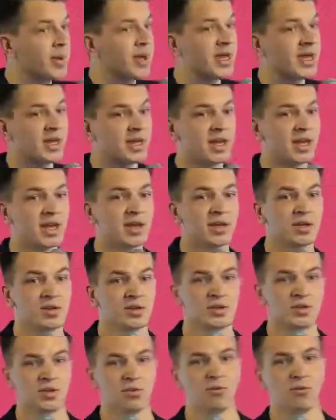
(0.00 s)
beginning
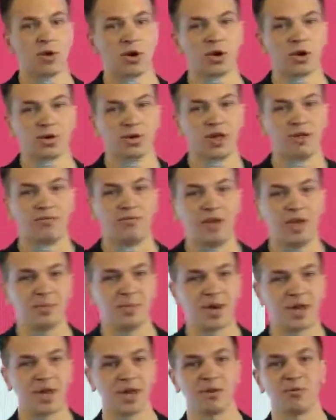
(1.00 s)
to work on that
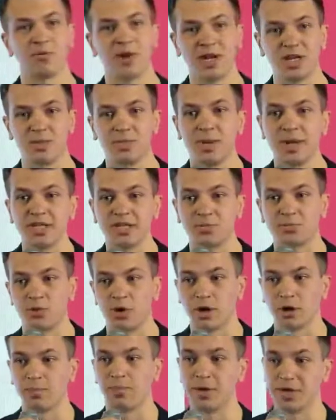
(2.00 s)
feedback and create the best
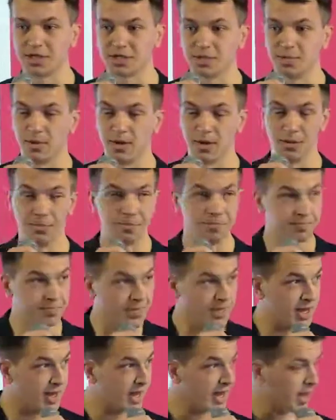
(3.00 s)
product possible.
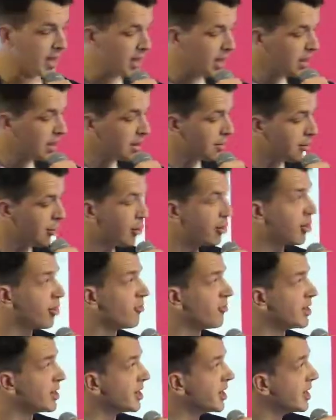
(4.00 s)

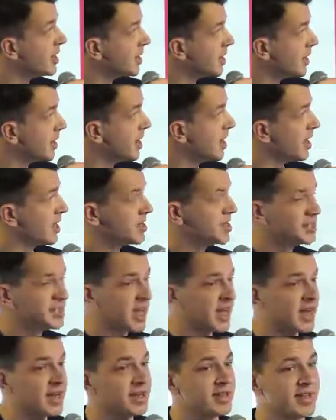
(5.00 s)
Moreover,
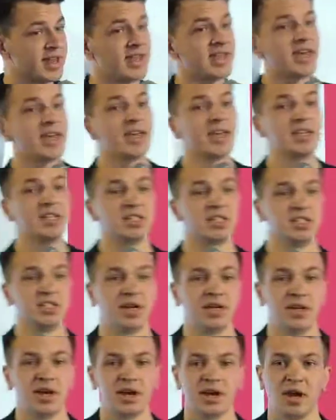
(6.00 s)
design thinking is
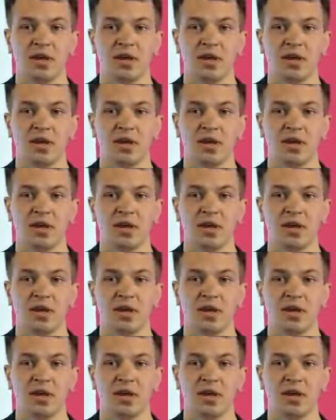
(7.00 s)
not that